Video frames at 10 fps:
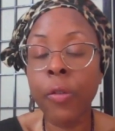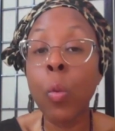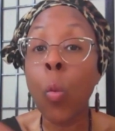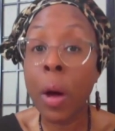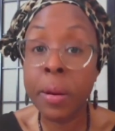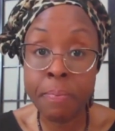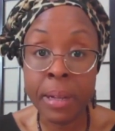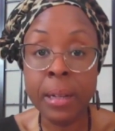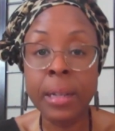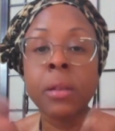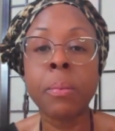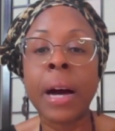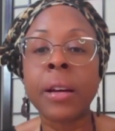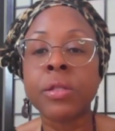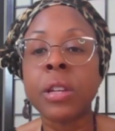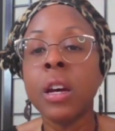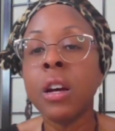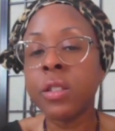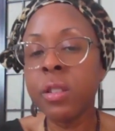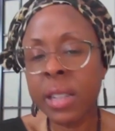1 milliliter bottles,
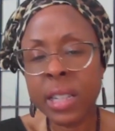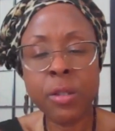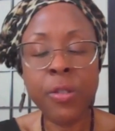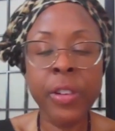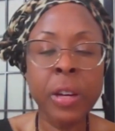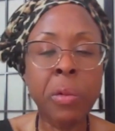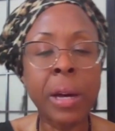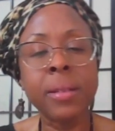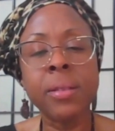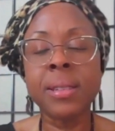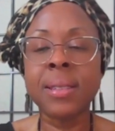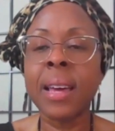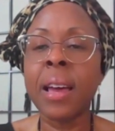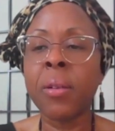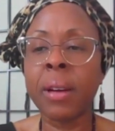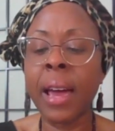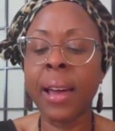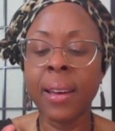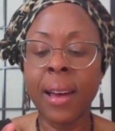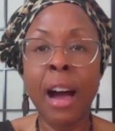so you can get your feet wet and you can say,
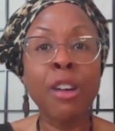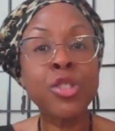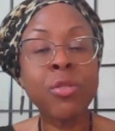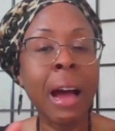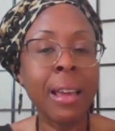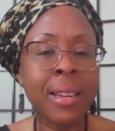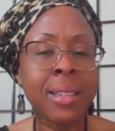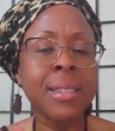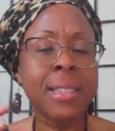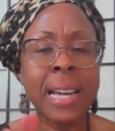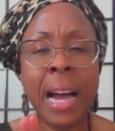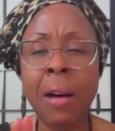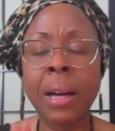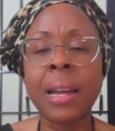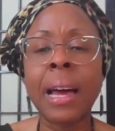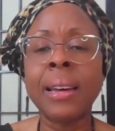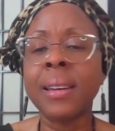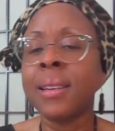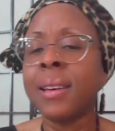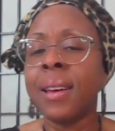okay, I'll try this and see how I like
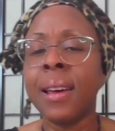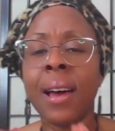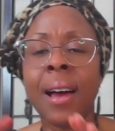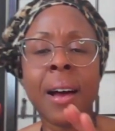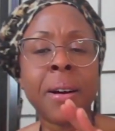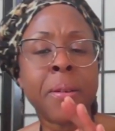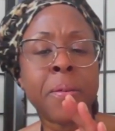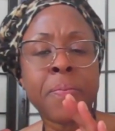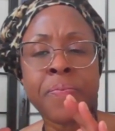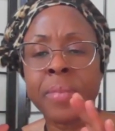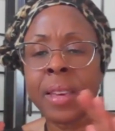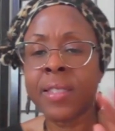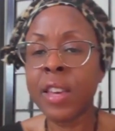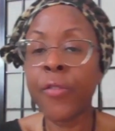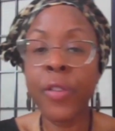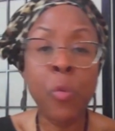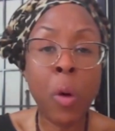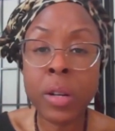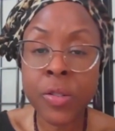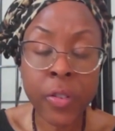it. See if it
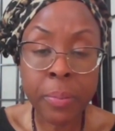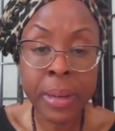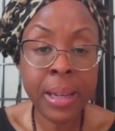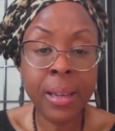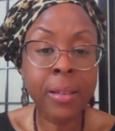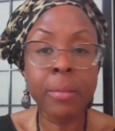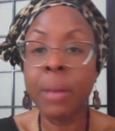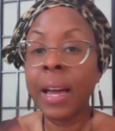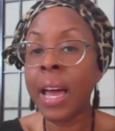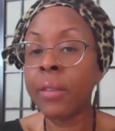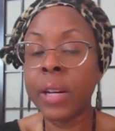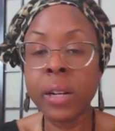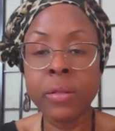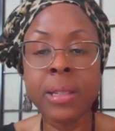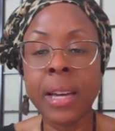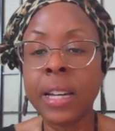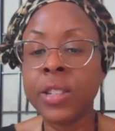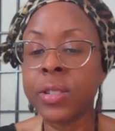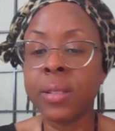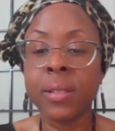works for me. You might have
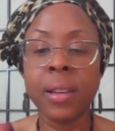irritation.